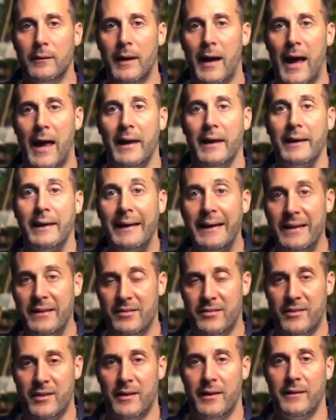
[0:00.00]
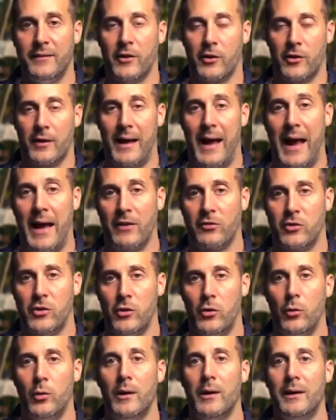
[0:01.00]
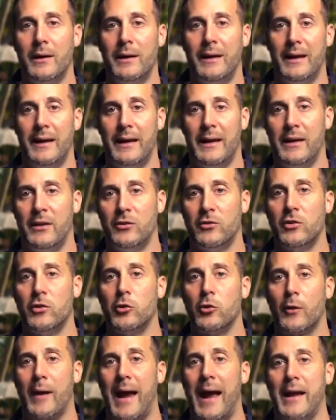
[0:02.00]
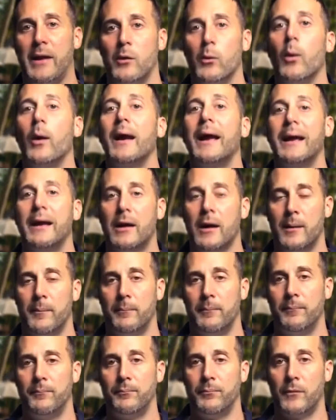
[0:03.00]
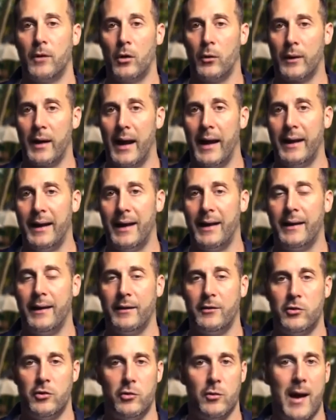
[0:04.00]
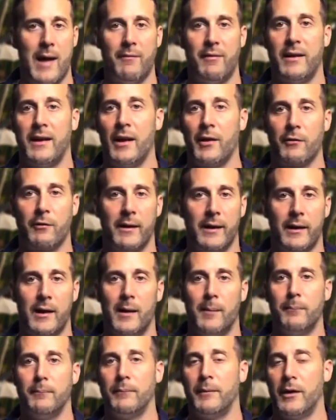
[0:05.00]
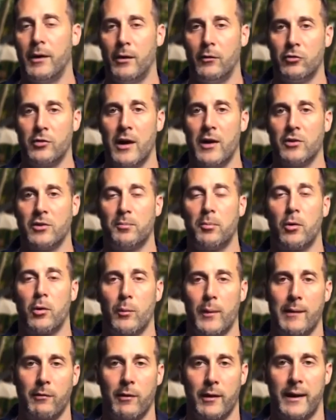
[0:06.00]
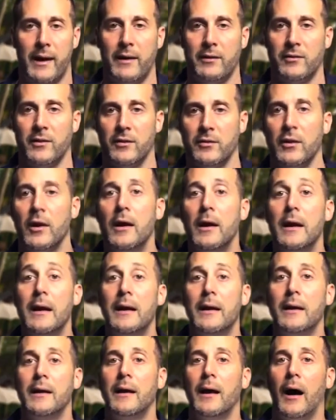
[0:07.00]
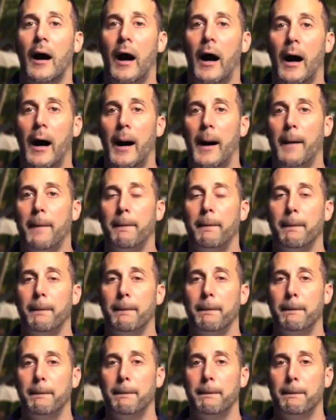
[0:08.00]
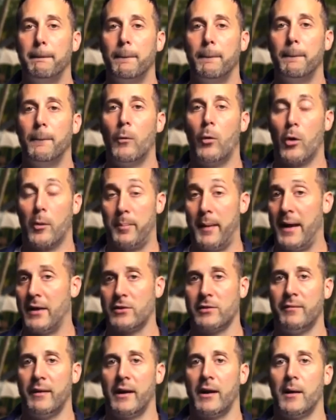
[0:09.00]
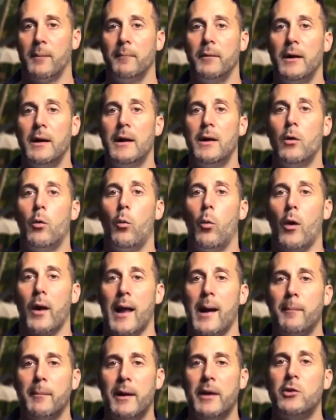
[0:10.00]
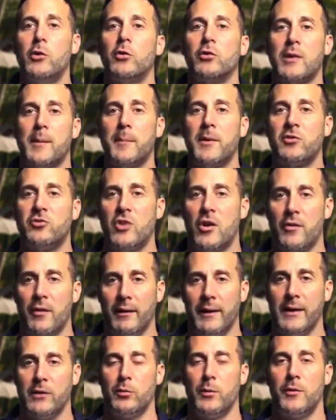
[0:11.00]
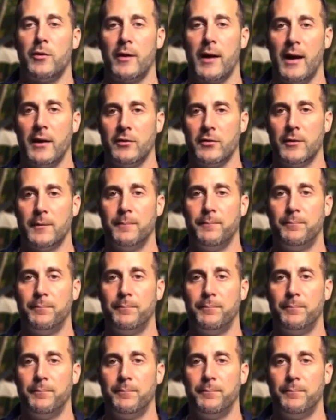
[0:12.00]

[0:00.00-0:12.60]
At least they're going to ask you is your annual income, okay, and do you have any other income, you know, child support or whatever the case is, or passive income. What I'm going to do is I'm going to share the links with you guys.